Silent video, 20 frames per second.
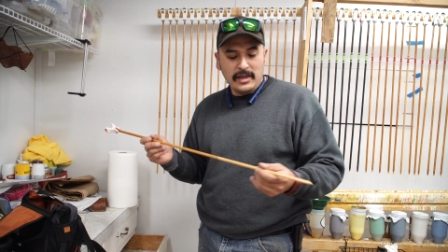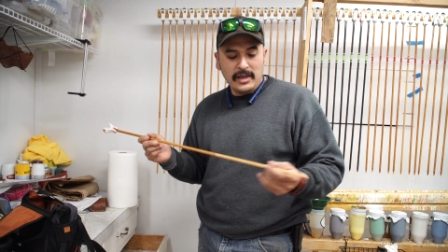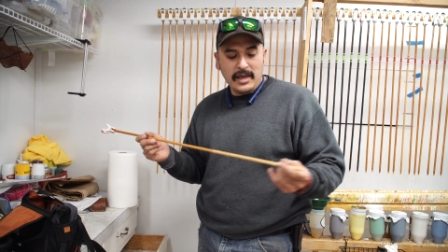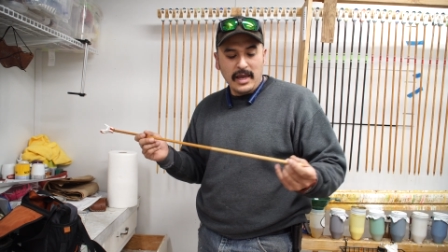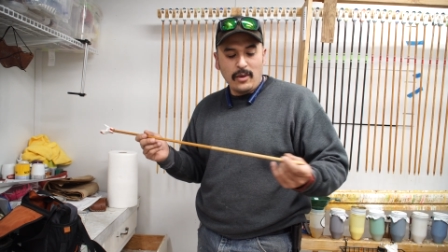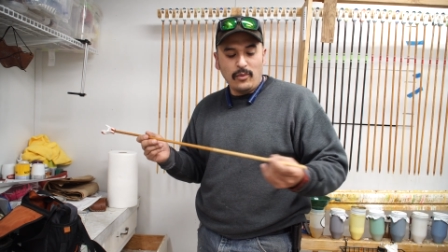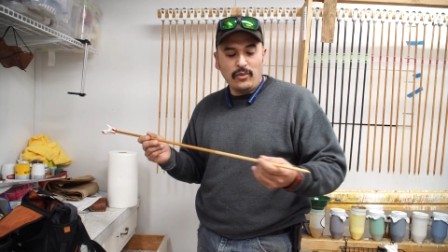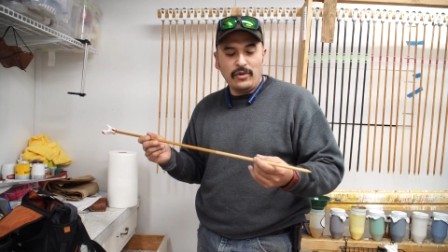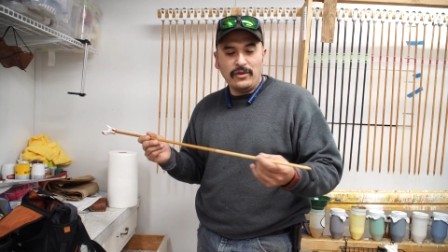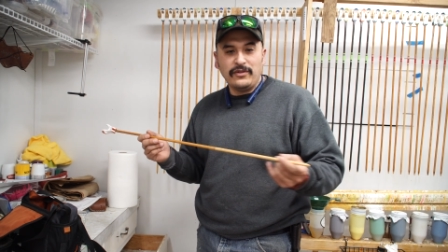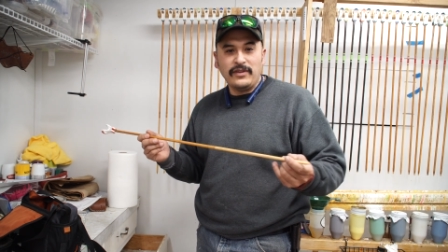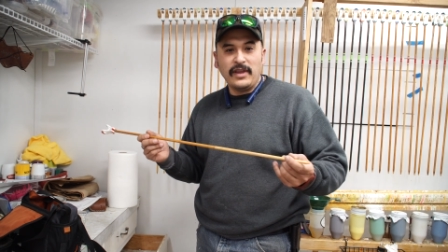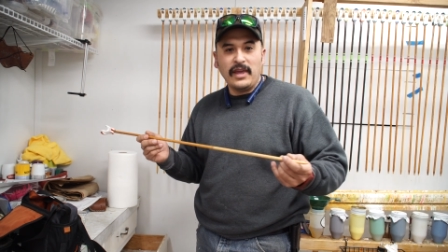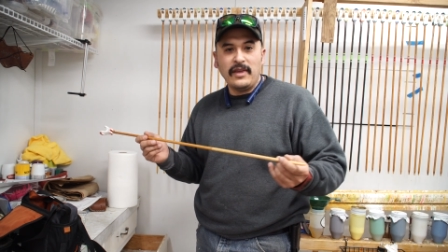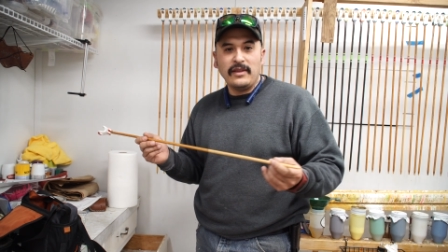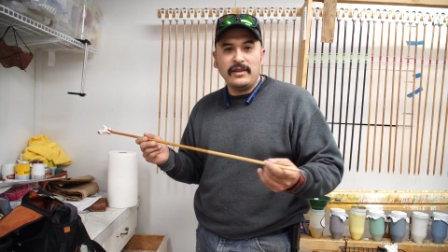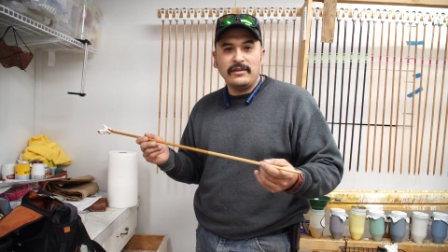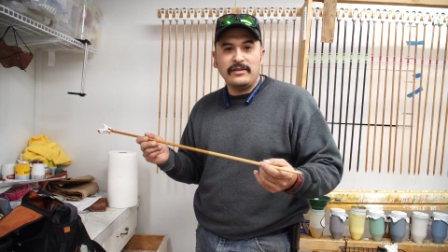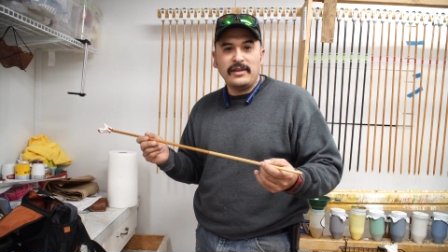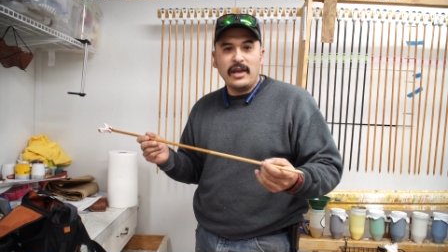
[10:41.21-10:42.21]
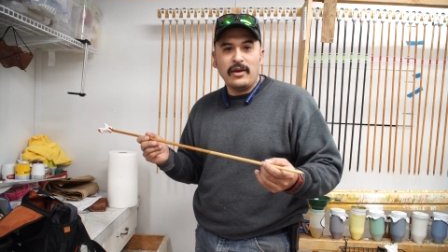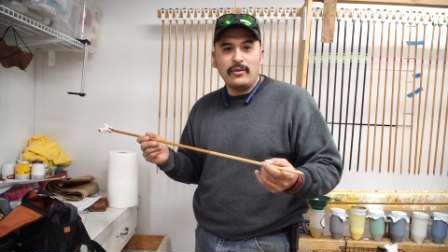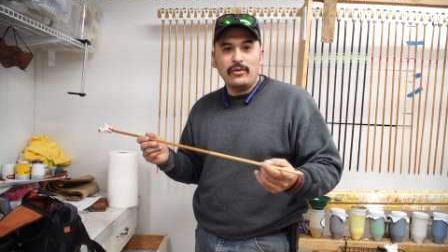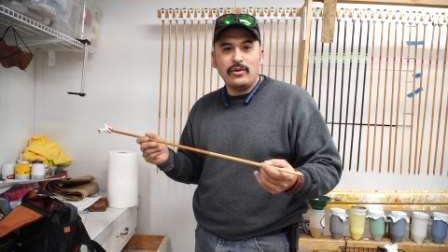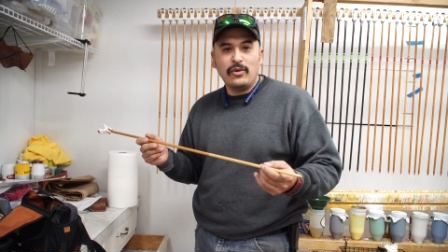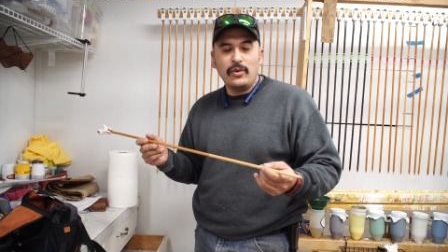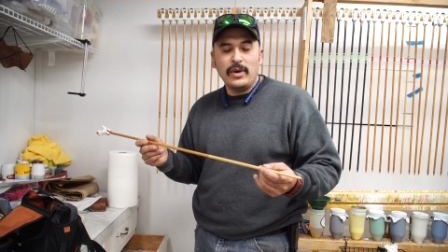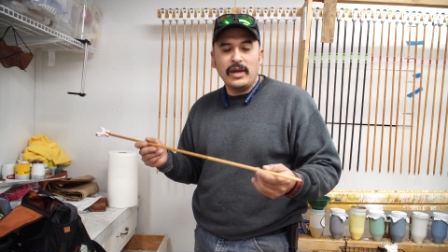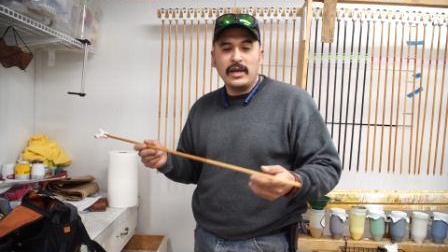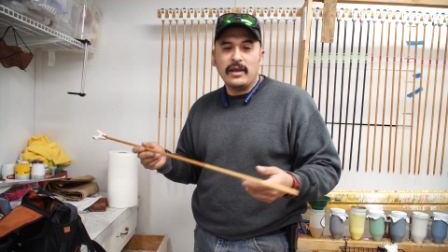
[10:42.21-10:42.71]
yeah, we'll sand these down
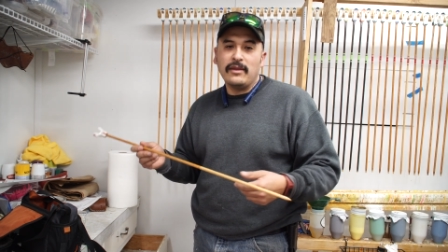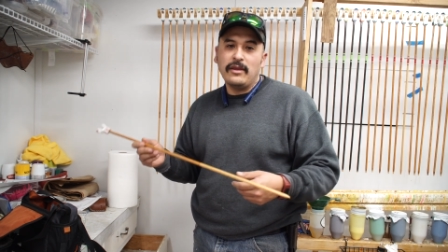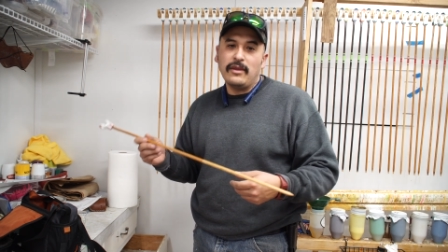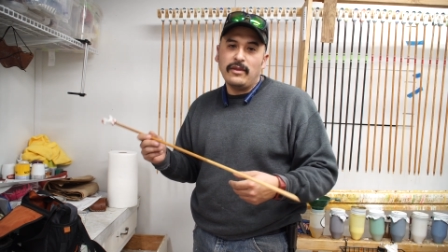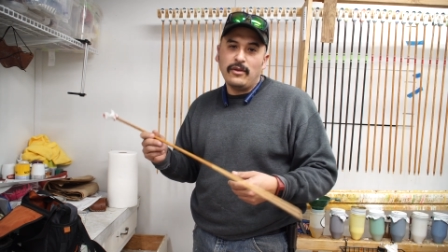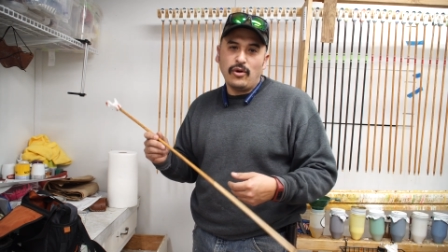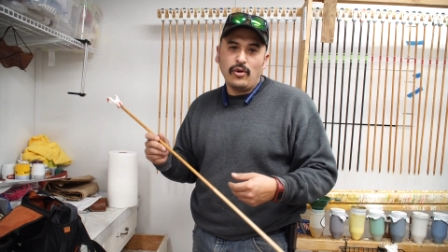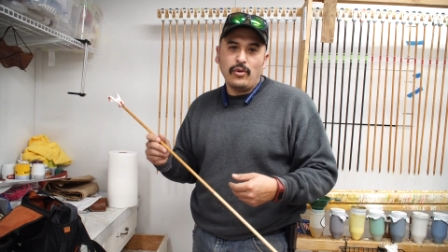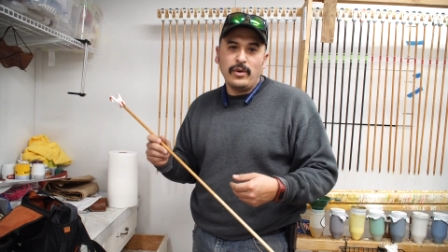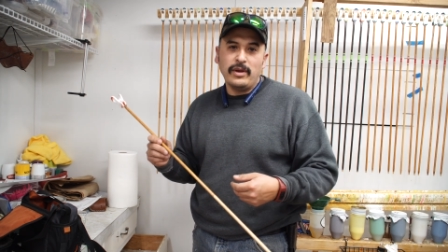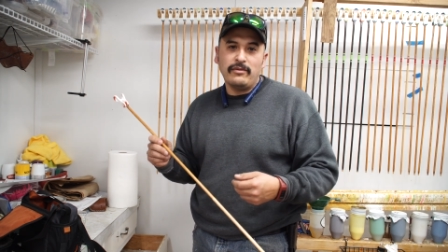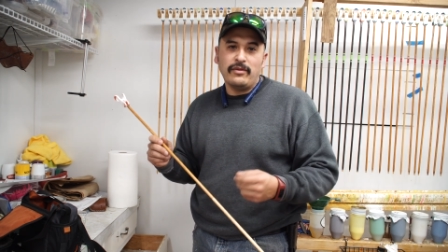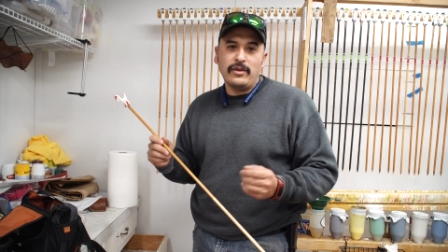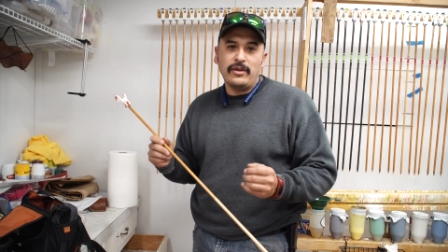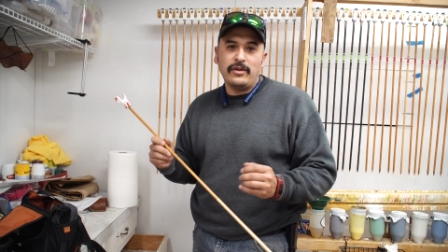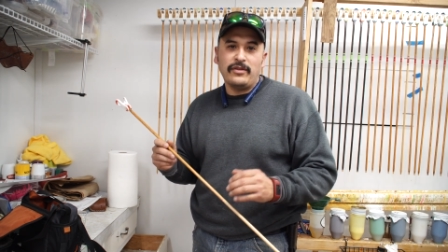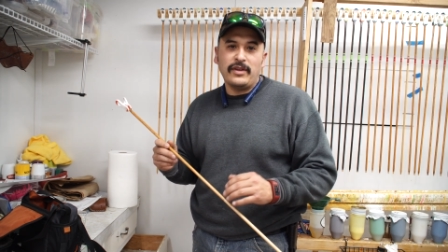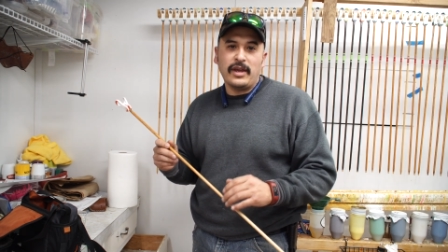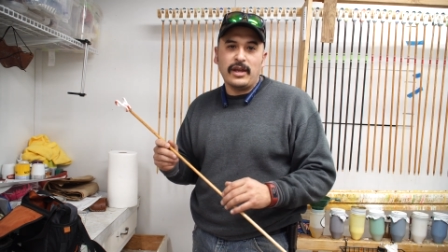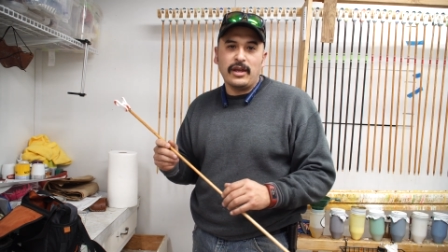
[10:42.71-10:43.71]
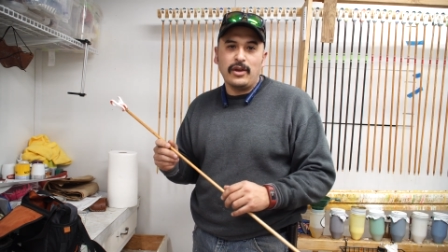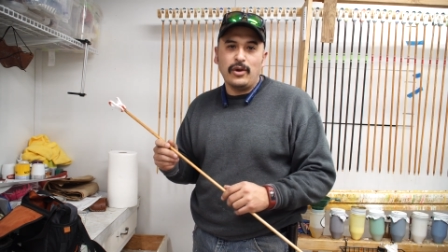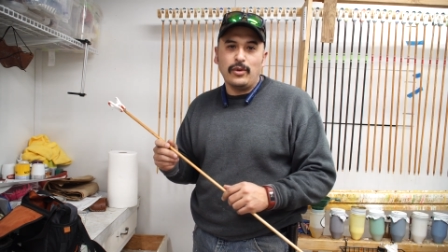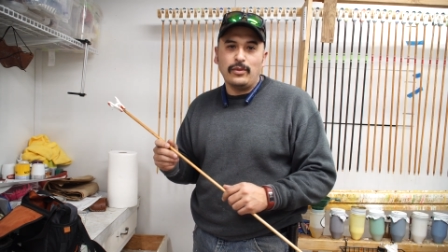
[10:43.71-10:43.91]
real quick, and then they'll go in for their second